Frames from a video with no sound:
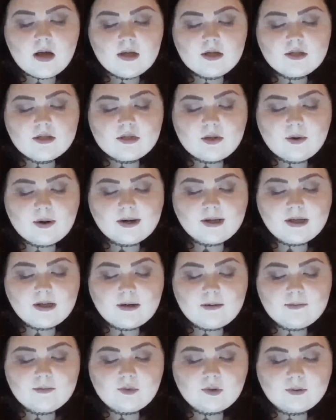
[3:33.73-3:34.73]
So I get
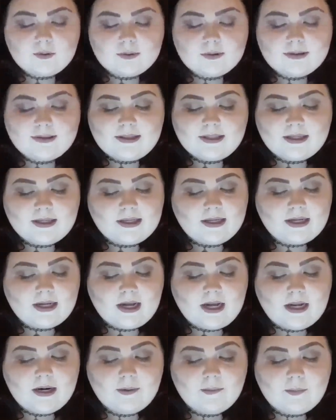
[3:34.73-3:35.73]
up normally thinking
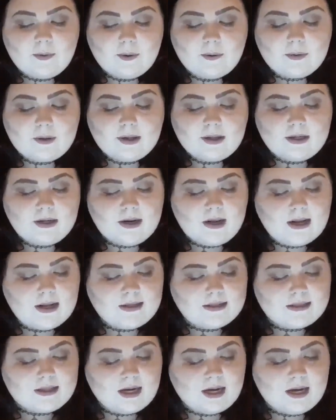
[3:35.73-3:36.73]
I had awoken,
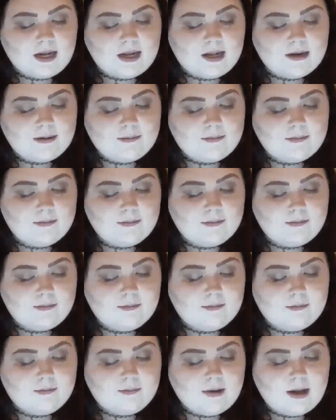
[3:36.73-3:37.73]
as I
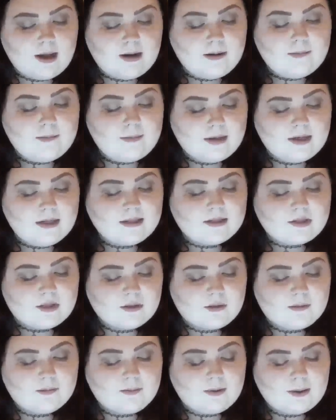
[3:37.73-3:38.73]
had many
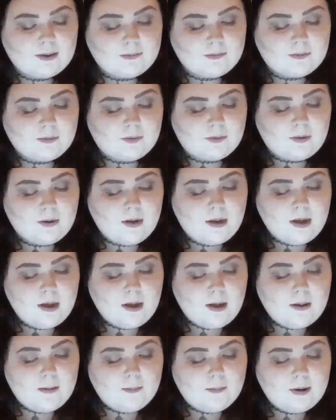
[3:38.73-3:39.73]
certain people,
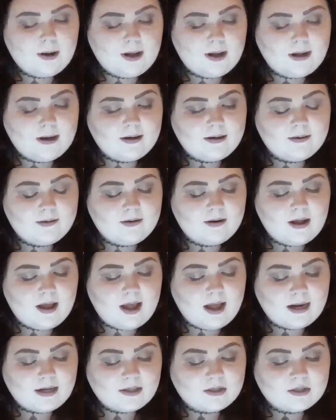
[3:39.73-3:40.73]
but had
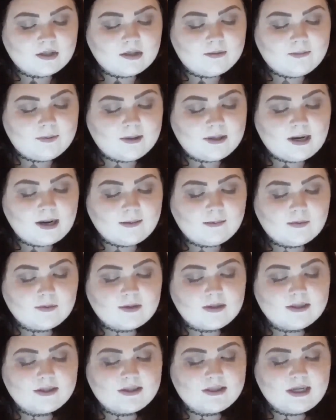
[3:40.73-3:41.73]
actually been able
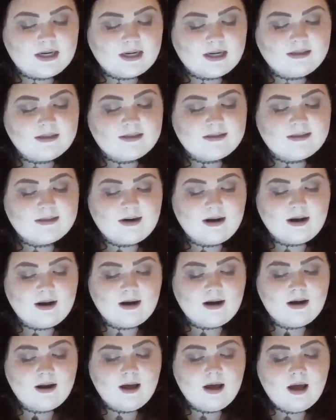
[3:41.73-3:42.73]
to stay in the
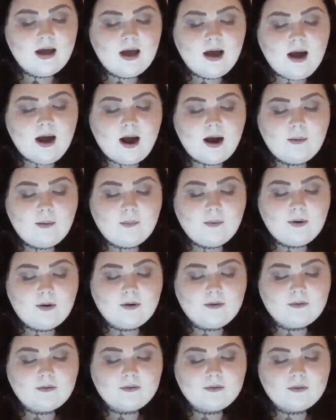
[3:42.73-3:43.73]
state. I
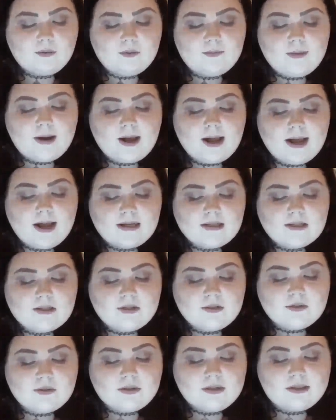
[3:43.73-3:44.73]
walked through my
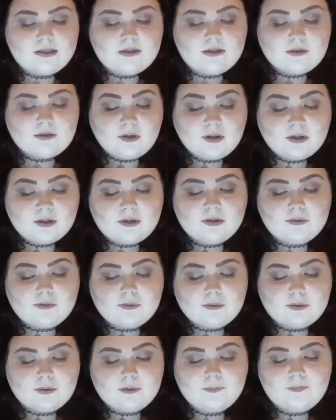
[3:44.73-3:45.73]
astrally cluttered
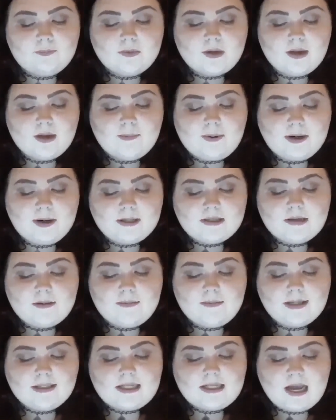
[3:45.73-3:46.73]
room and picked up
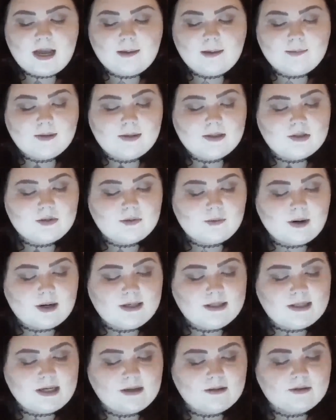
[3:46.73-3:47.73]
my tablet to
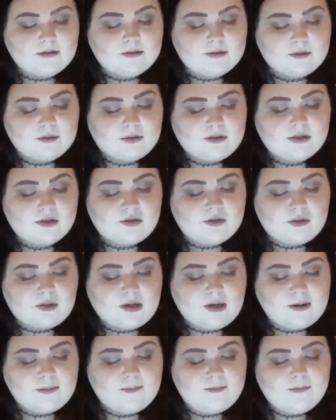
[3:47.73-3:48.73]
write down the lucid
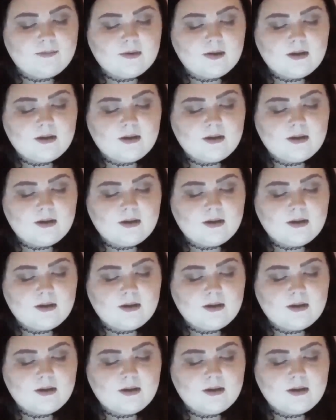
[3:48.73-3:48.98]
dream